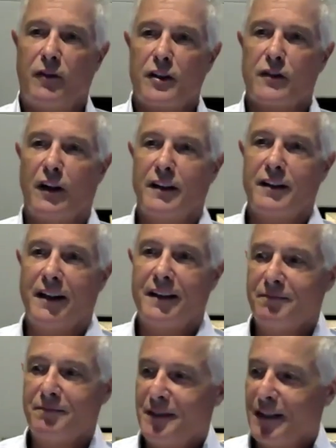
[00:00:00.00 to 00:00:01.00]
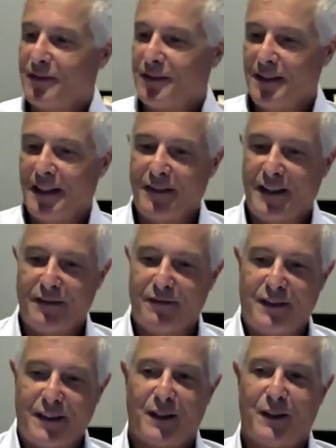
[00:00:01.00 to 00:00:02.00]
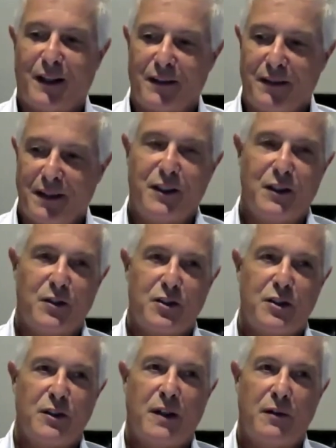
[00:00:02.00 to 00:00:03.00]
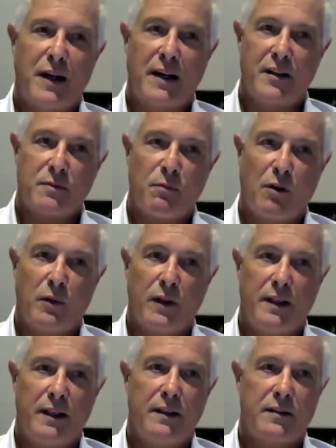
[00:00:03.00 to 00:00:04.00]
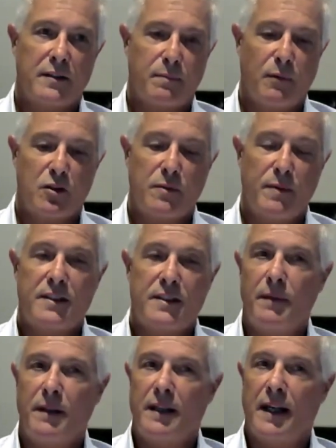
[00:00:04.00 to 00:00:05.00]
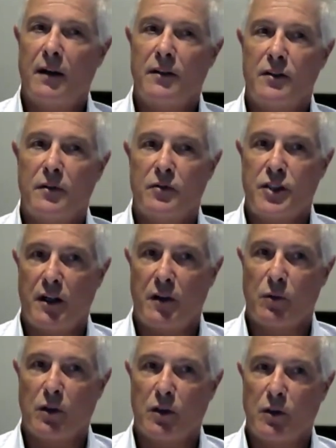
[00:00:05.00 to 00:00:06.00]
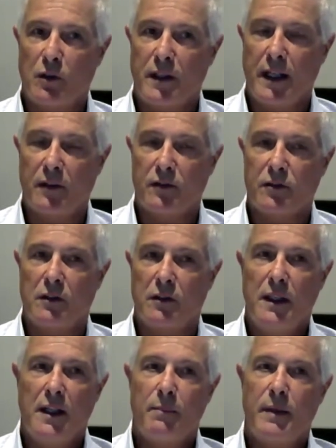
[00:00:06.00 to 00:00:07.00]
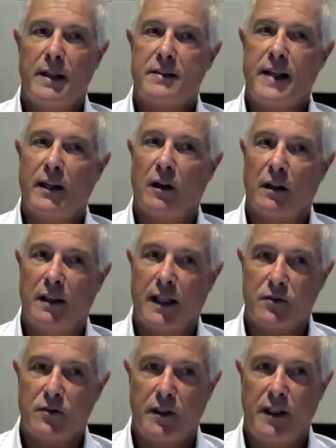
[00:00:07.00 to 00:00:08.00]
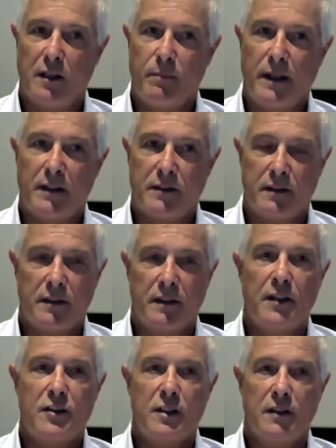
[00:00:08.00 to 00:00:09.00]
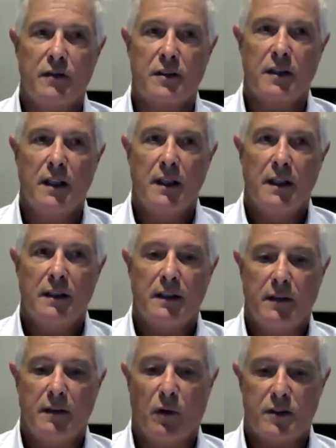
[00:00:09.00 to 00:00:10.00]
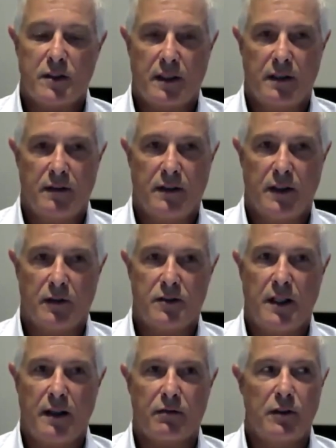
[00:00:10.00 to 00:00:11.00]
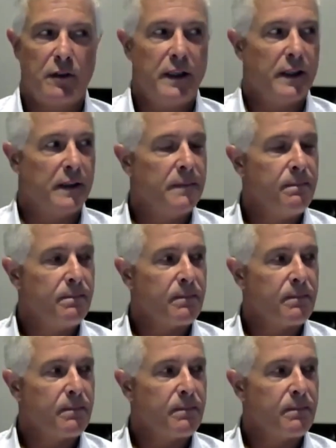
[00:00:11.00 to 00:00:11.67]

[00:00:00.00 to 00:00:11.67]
first of all, I give a lot of kudos to Randy Smallwood. He's supposed to be stepping down as chair of the World Gold Council, but he's staying on an extra year because his initiatives that he wants to see through here.